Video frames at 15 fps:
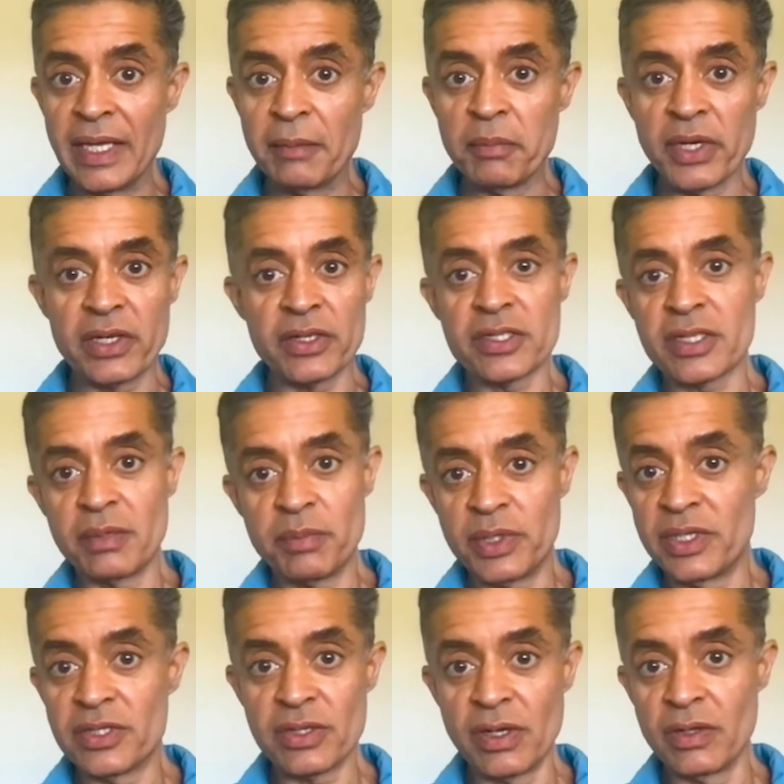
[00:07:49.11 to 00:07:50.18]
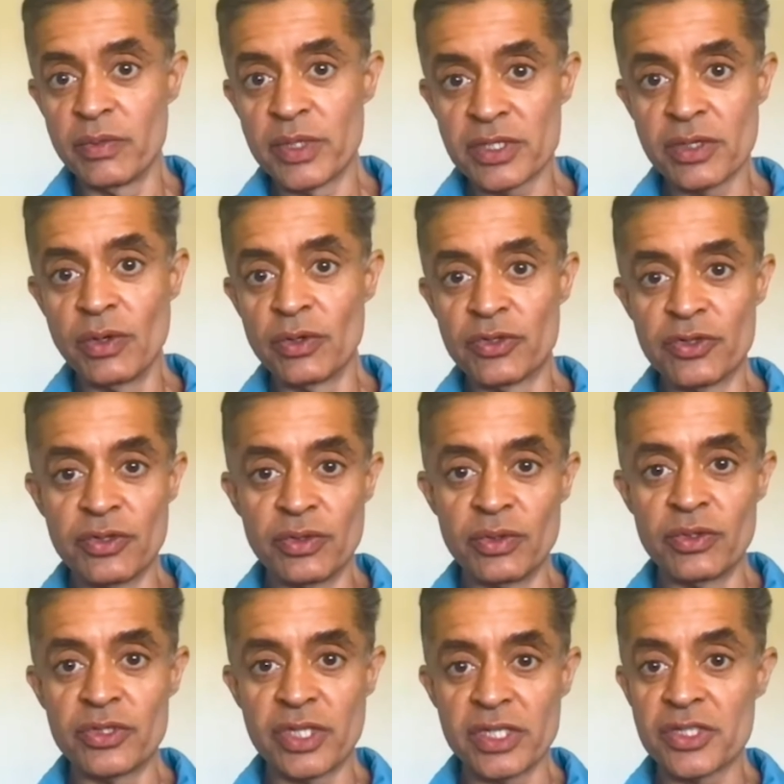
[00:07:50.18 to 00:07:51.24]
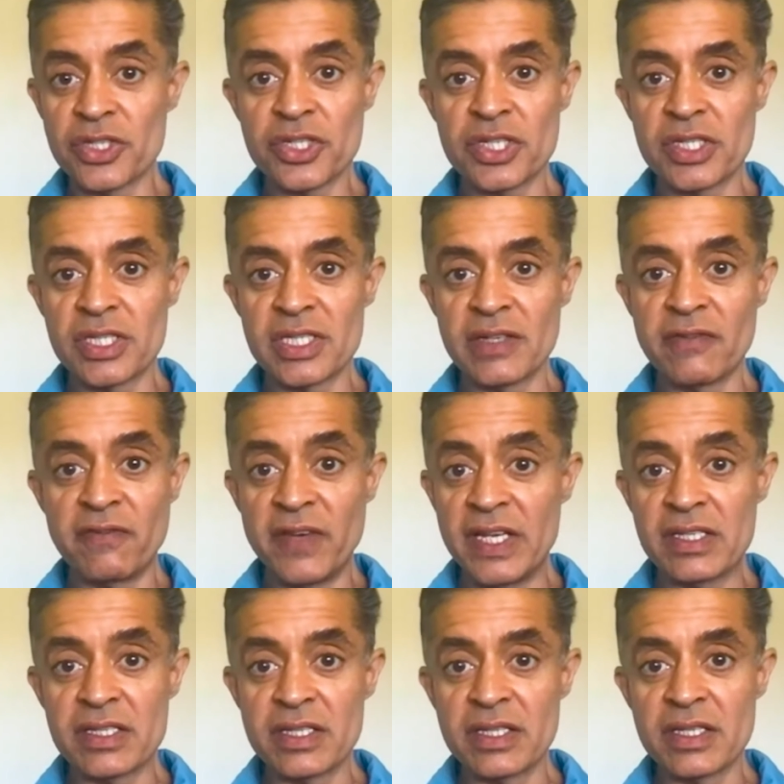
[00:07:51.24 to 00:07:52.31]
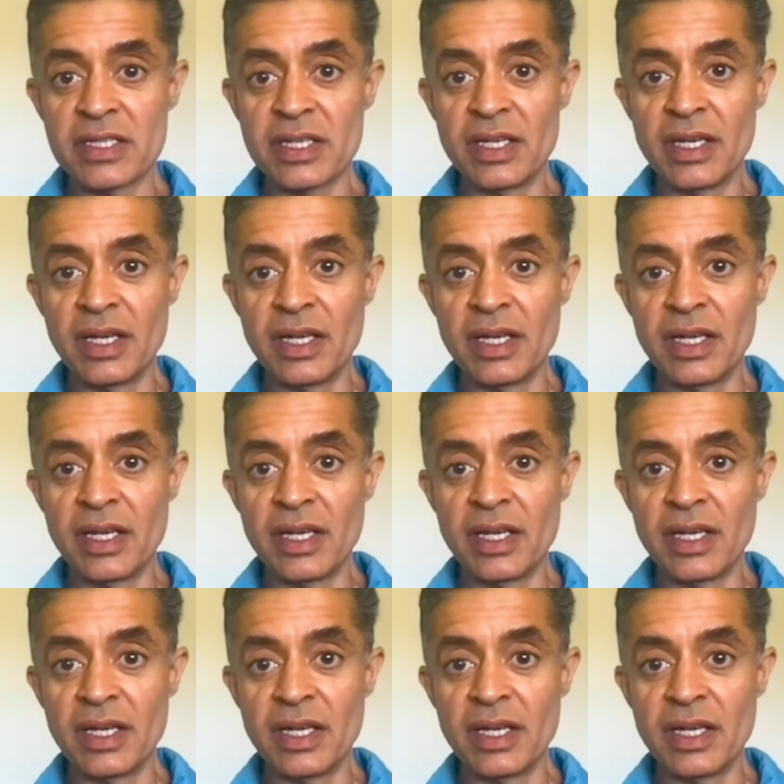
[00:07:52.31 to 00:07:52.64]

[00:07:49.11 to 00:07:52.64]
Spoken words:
because companies always go through transitions and phases.